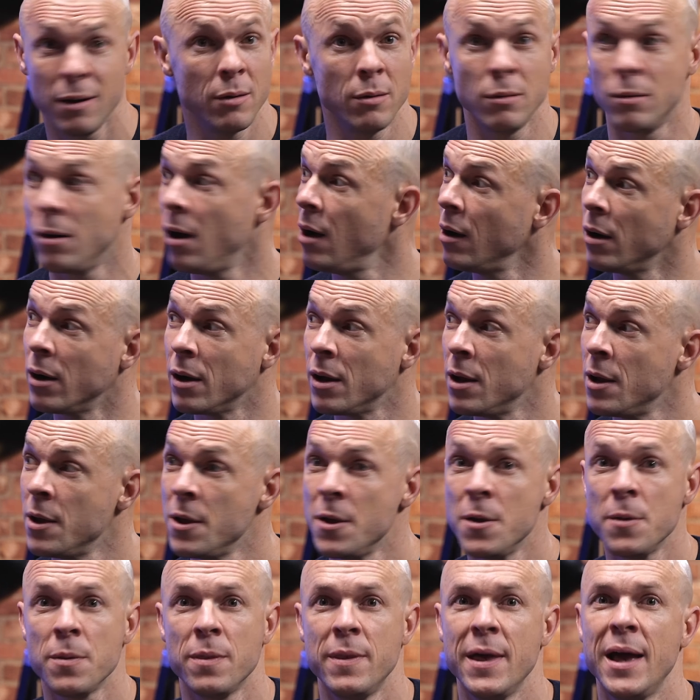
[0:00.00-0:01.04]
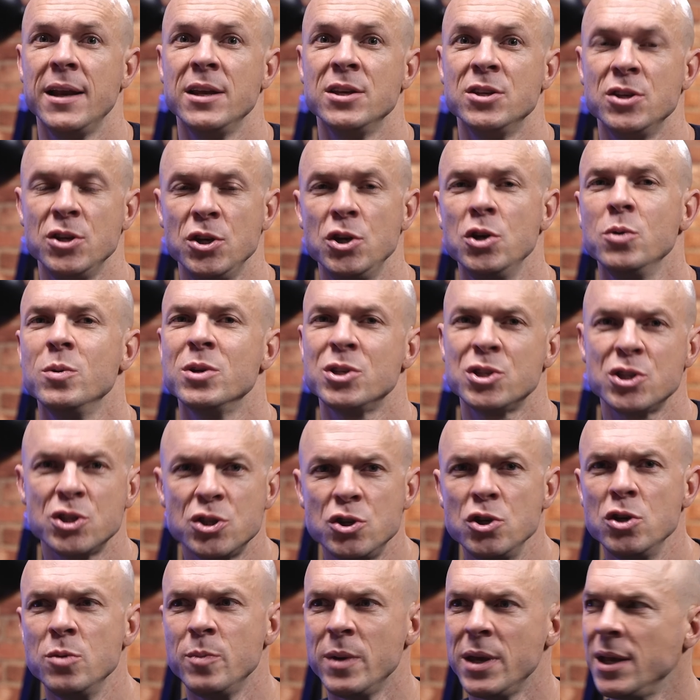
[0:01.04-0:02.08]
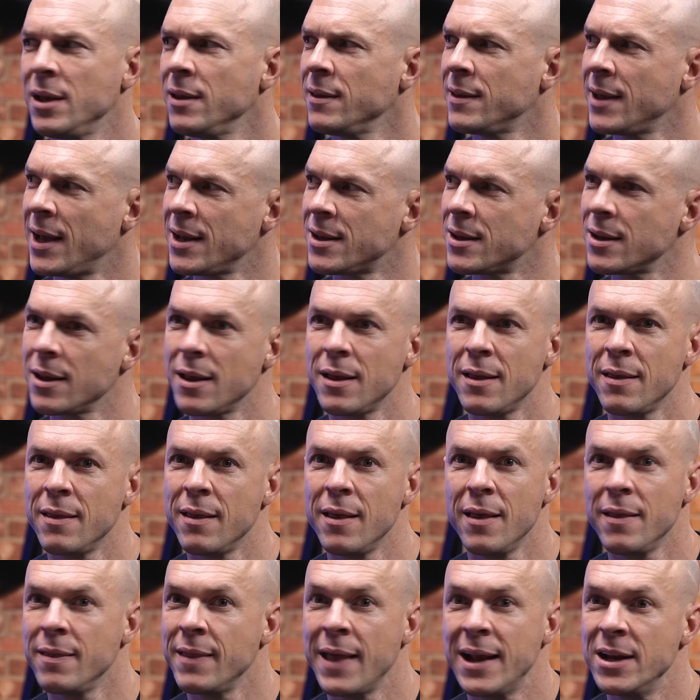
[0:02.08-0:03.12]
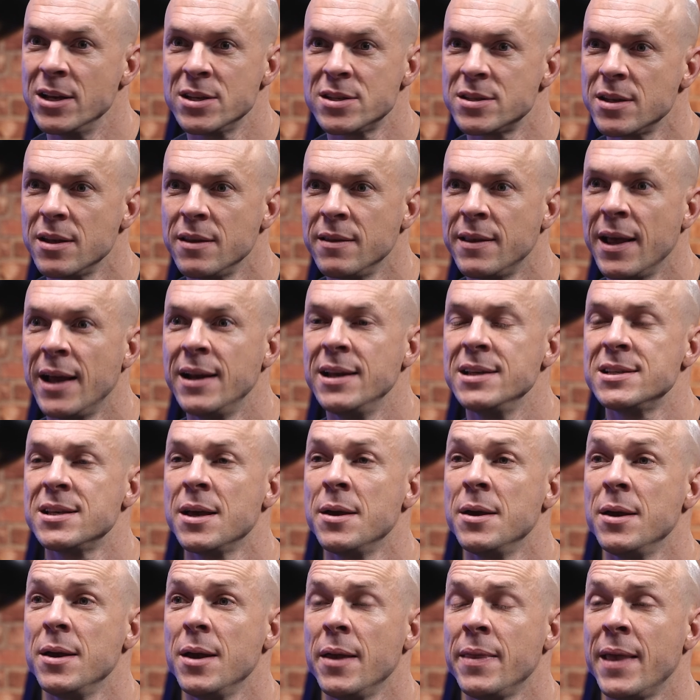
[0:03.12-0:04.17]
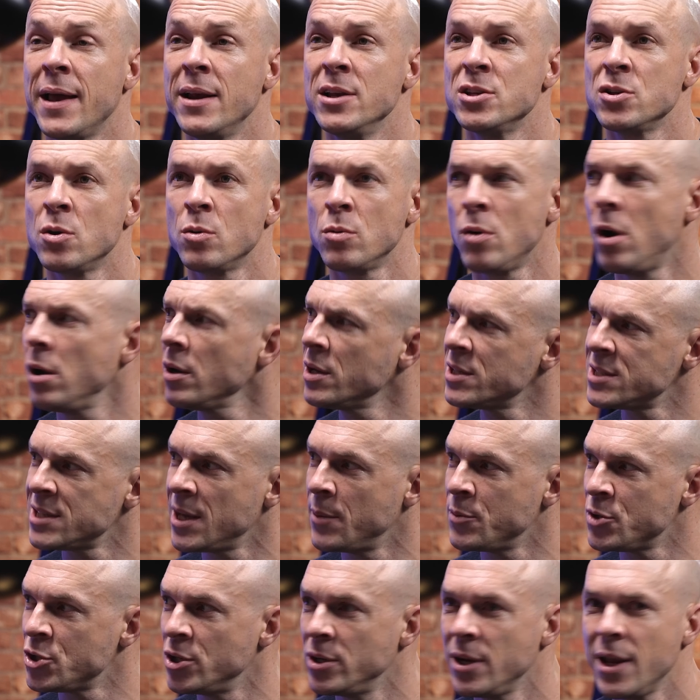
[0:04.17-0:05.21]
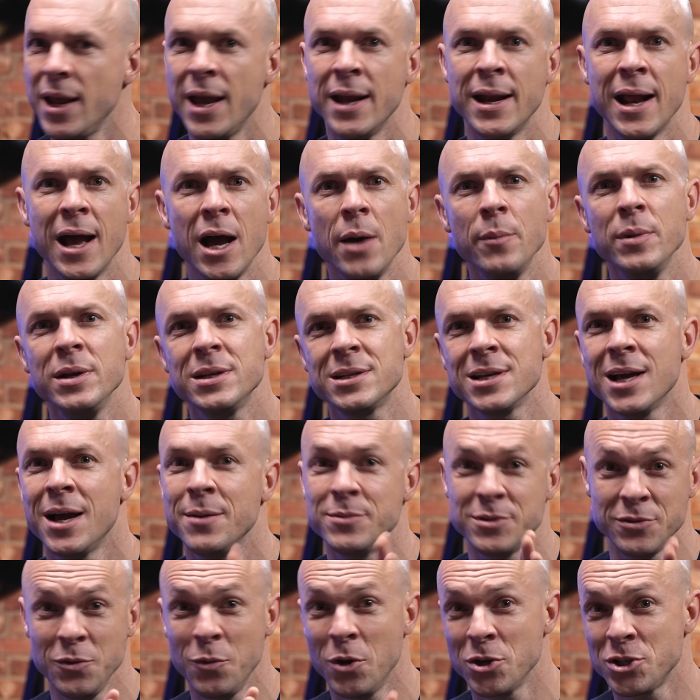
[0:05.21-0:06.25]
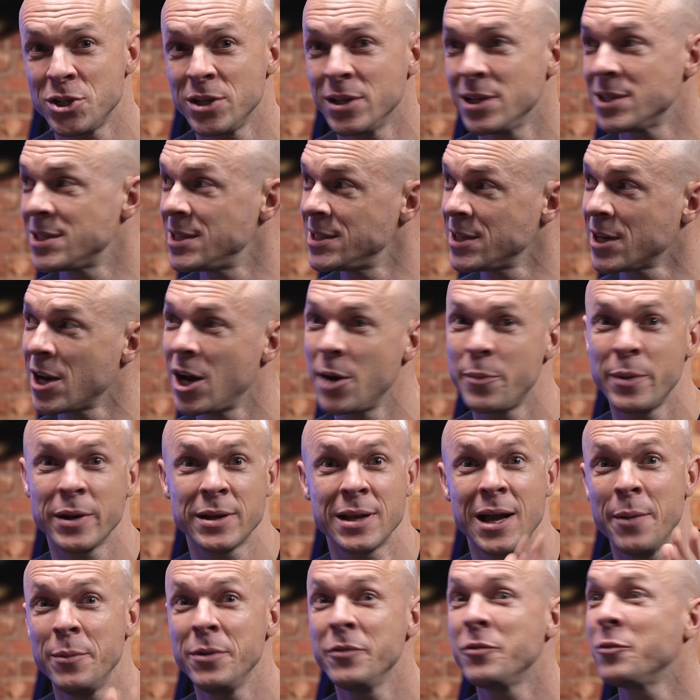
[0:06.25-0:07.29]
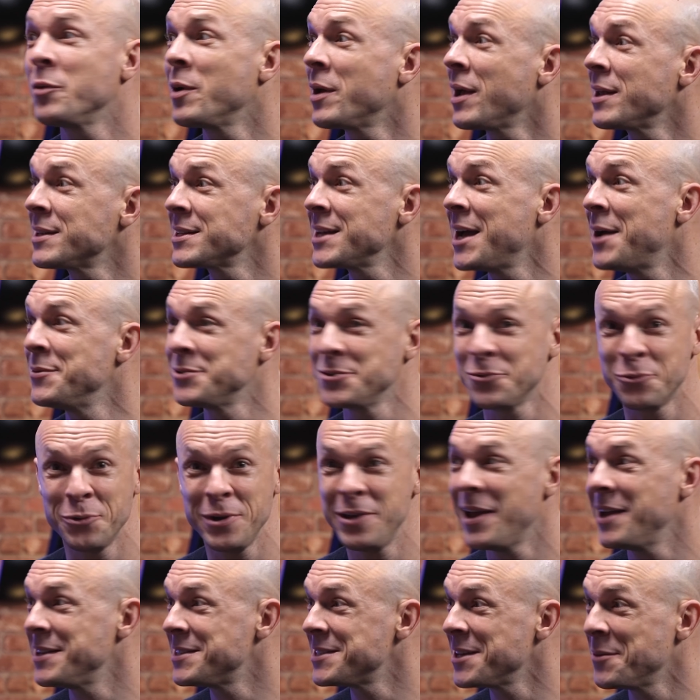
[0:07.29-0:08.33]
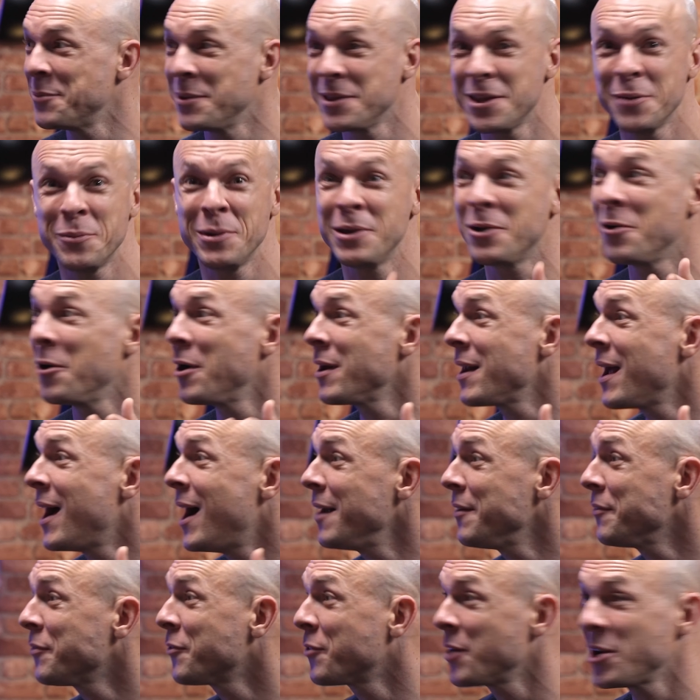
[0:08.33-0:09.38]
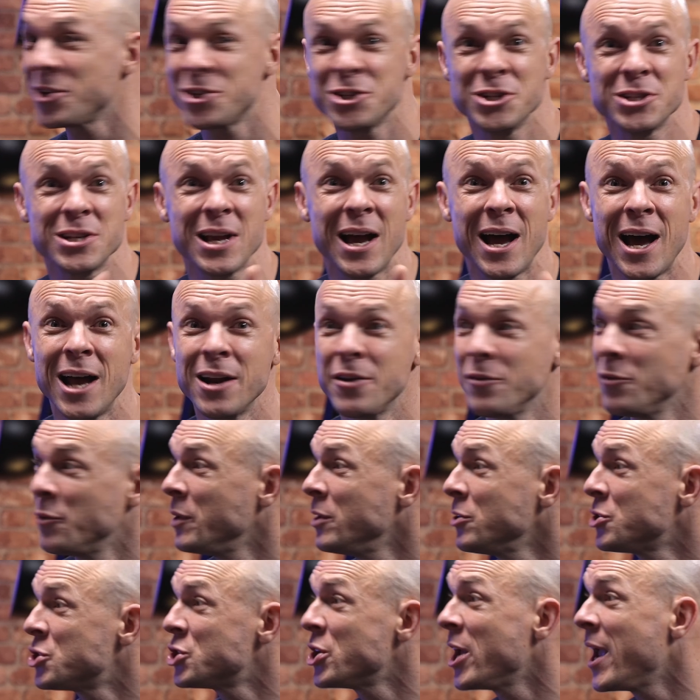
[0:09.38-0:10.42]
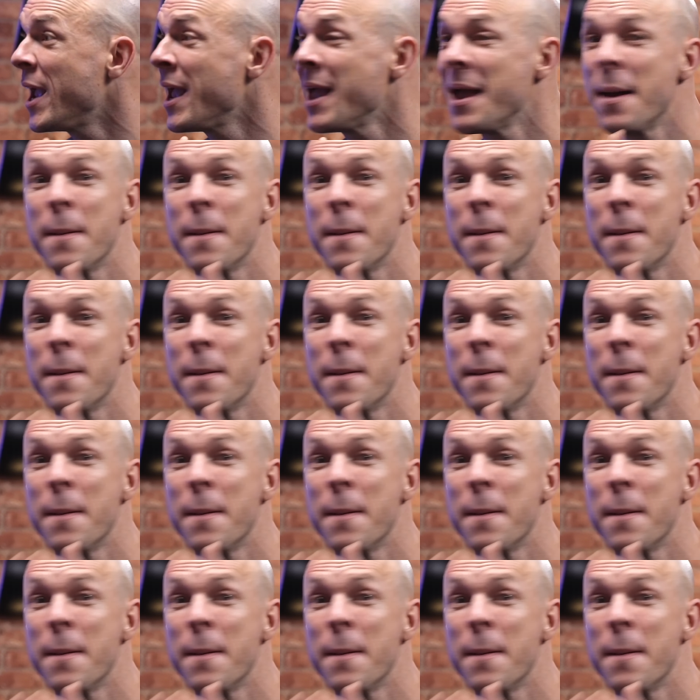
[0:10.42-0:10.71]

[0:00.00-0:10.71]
Wrong. That is you assuming that that is that is a that is a wrong assumption. And how many times, if you're watching this as a chiropractor, how many times have we had someone that we got out of crutches, out of a wheelchair,